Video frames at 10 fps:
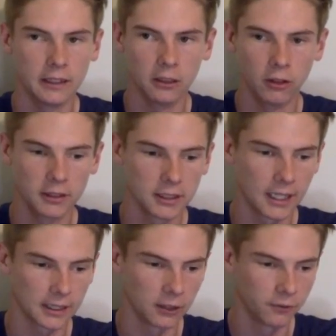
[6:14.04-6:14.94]
line
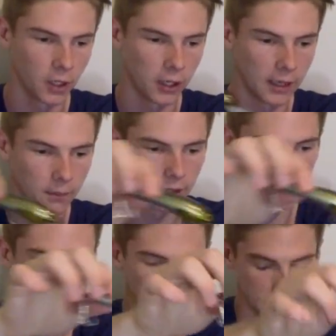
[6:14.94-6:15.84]
slack, they'll float up and
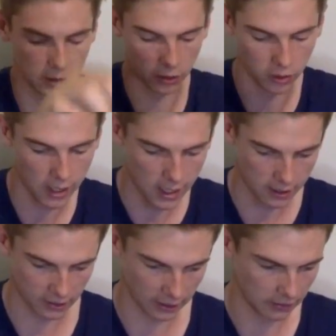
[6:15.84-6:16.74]
then continue.
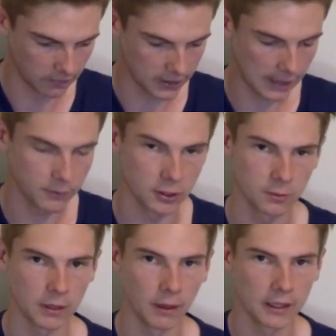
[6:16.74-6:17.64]
So same as a
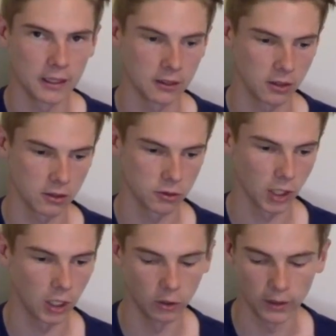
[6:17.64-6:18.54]
spinnerbait, you can
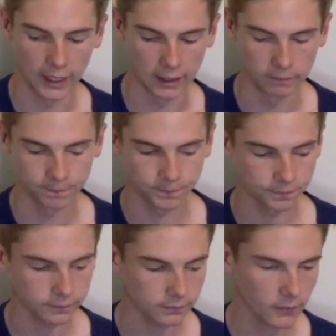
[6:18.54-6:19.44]
control
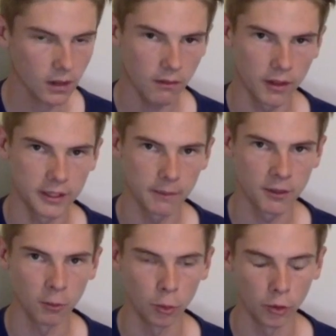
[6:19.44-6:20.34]
the
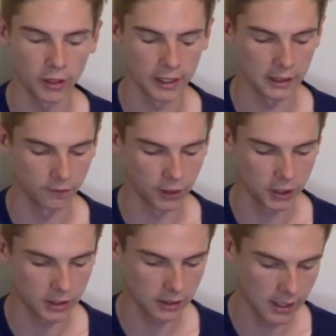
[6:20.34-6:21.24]
depth of water that you're
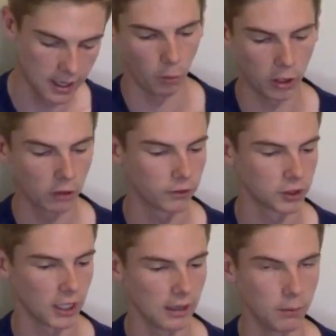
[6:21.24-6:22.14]
fishing. When I
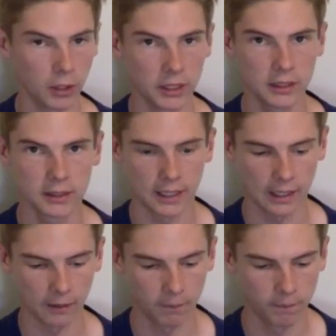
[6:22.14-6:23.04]
fish hard bodies,
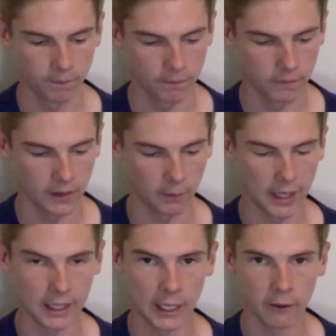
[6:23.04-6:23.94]
the
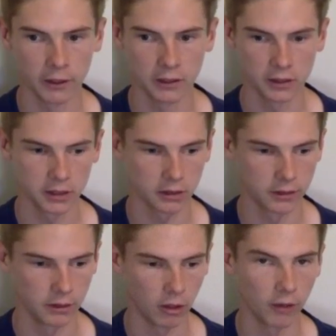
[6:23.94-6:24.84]
main areas
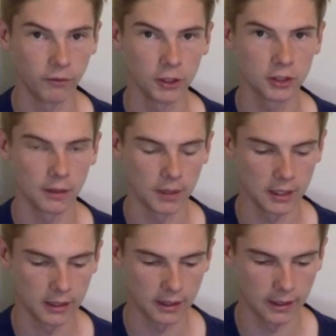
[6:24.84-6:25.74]
I fish them
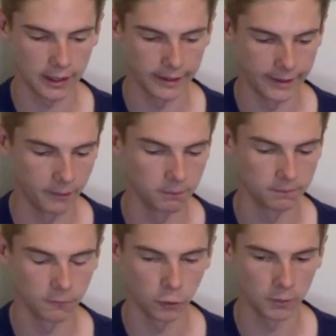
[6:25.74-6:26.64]
in
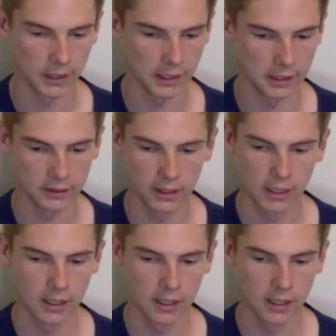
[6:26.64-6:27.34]
will be